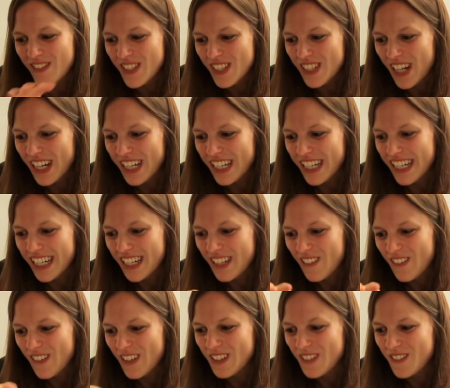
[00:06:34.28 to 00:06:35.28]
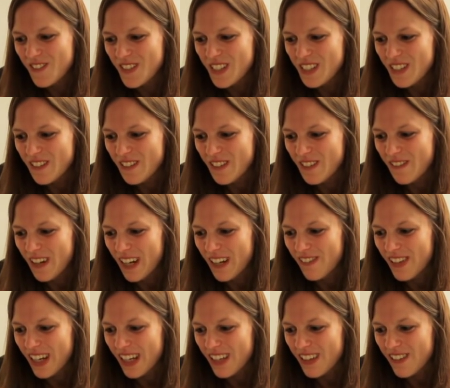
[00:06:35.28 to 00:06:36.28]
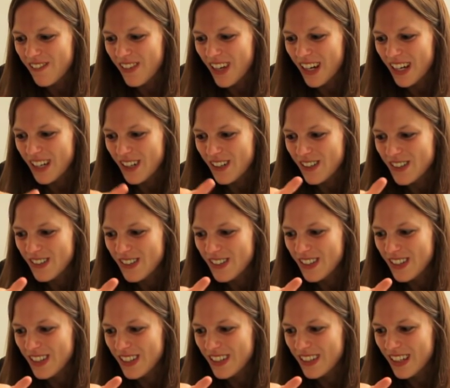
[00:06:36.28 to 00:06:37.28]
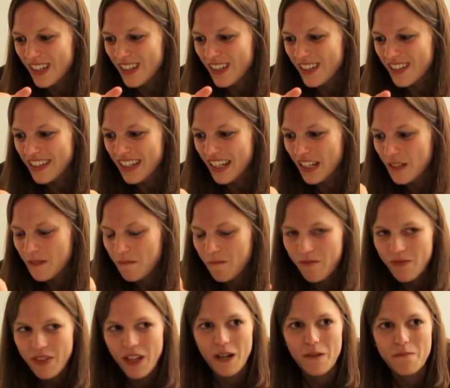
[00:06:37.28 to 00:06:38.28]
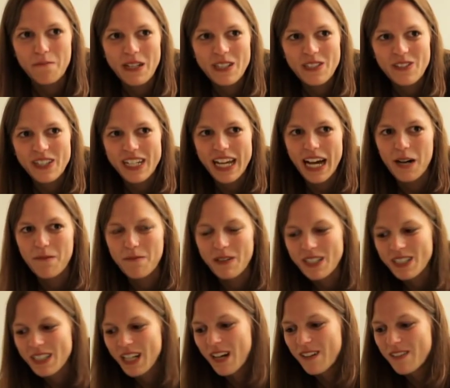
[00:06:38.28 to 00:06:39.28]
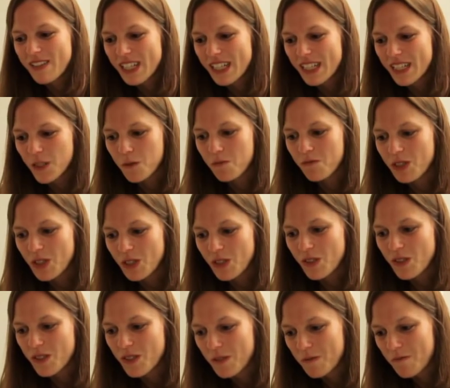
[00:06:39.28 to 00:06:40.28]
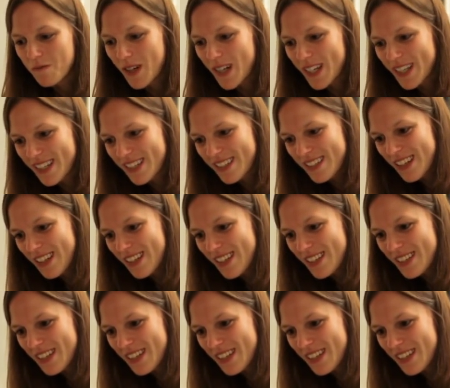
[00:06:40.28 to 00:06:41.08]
shining one specific wavelength of light onto the solar cell. I'm measuring how much current is produced by the solar